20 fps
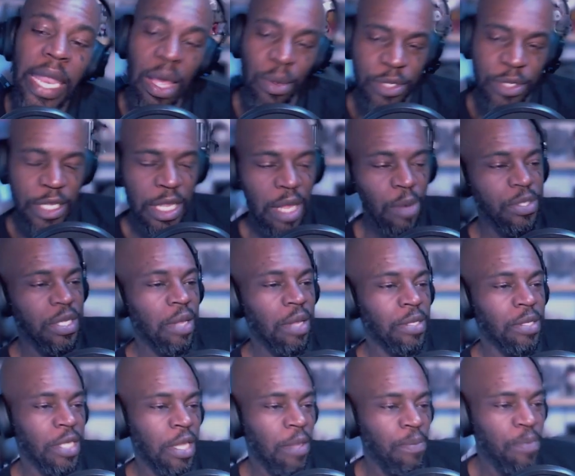that was it. That was it. That
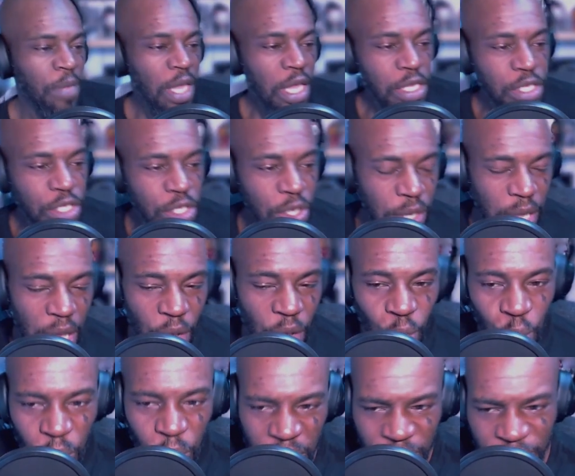was it. So yeah,
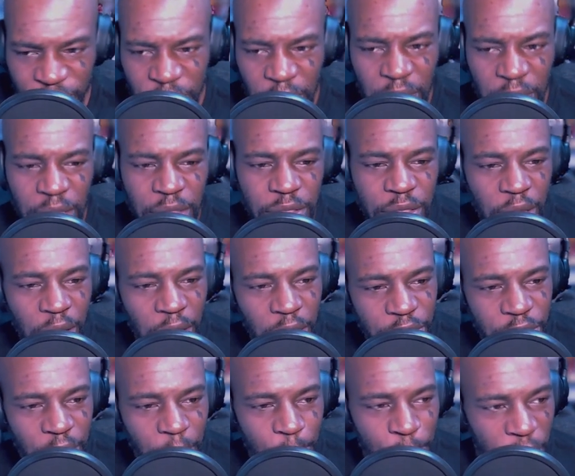with
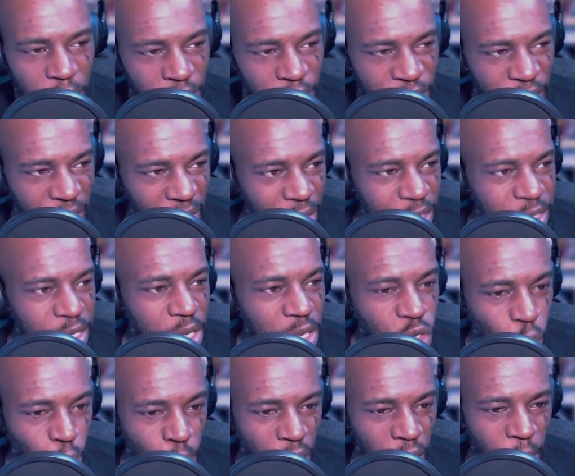the bathhouse and
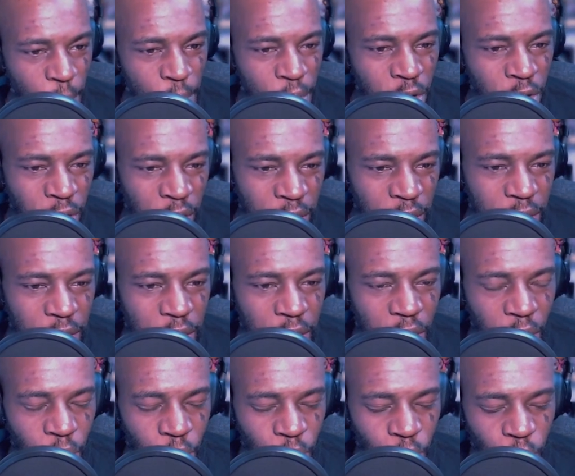Yubaba,
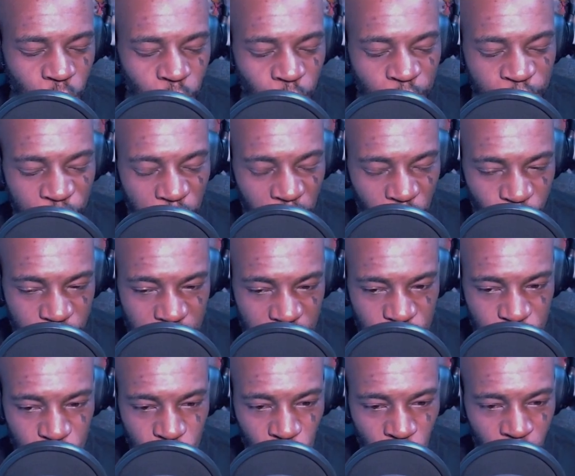and following the
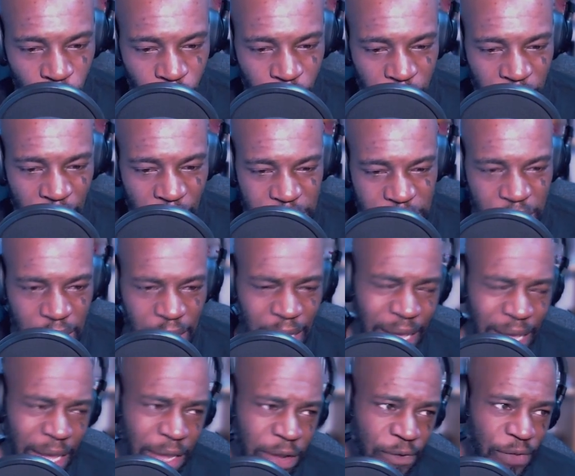story, it's
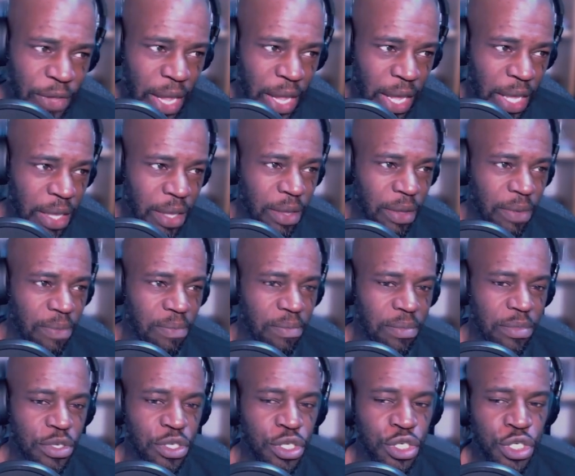kind of like
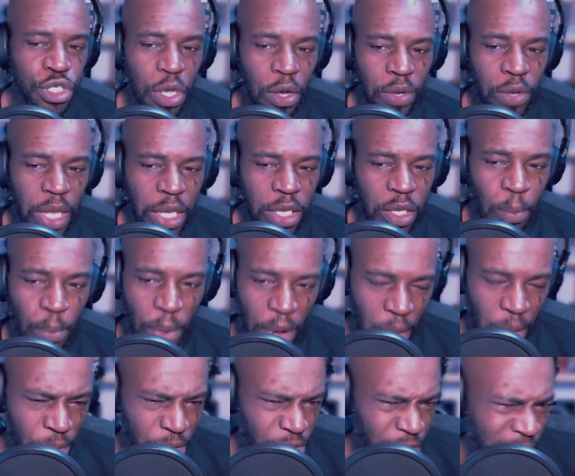shown that
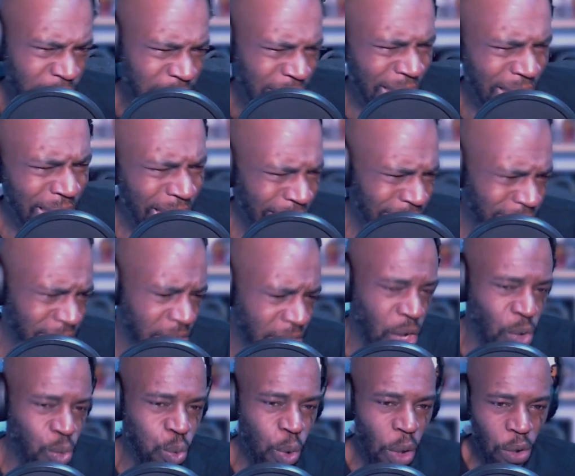Yubaba is, I guess, the
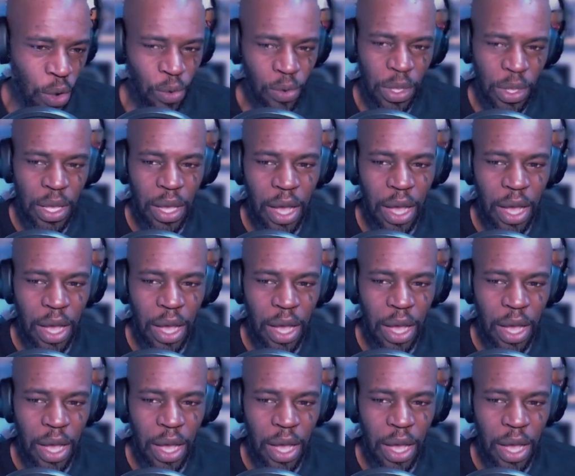quote